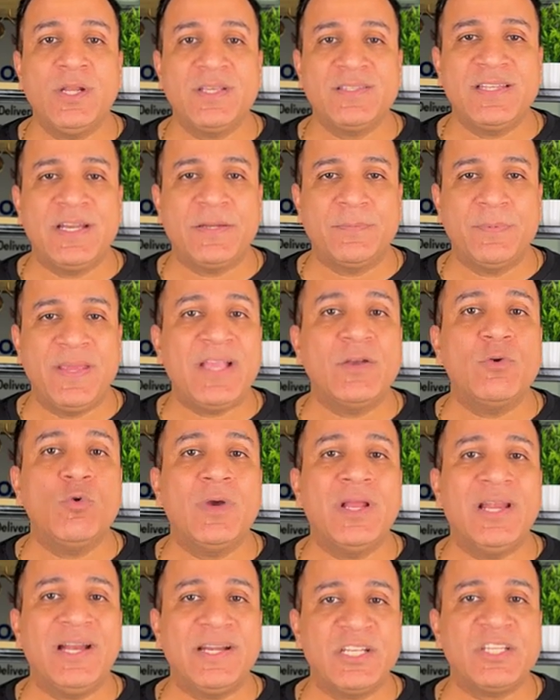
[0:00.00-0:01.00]
does that make
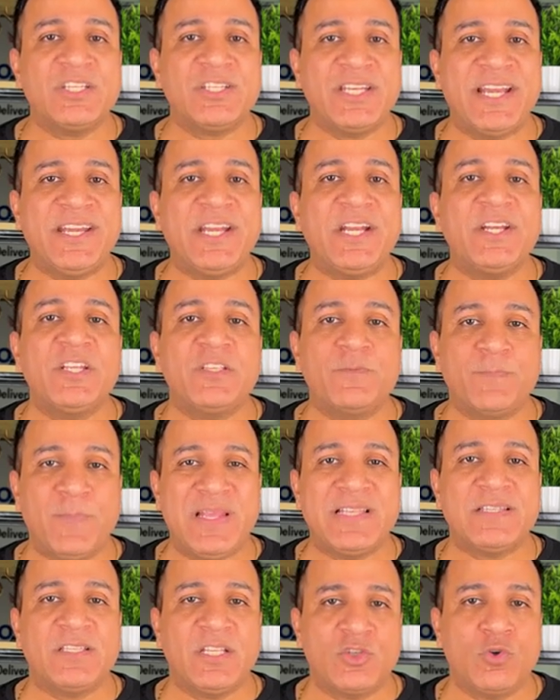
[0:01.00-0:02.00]
Google understand and
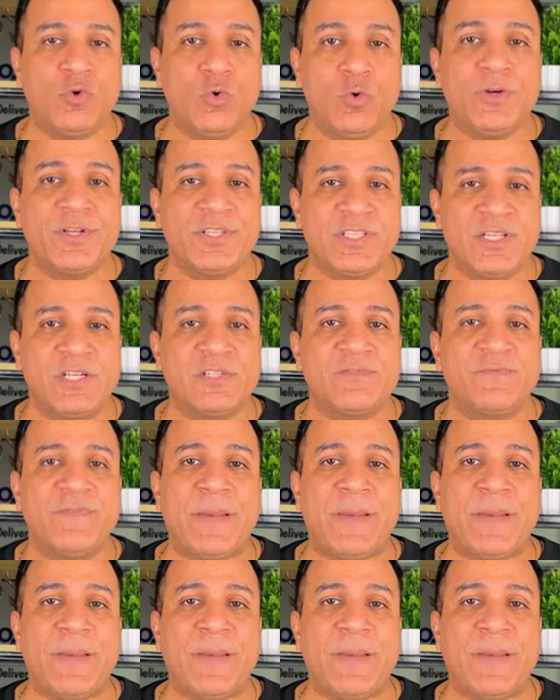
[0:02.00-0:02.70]
display such cool results.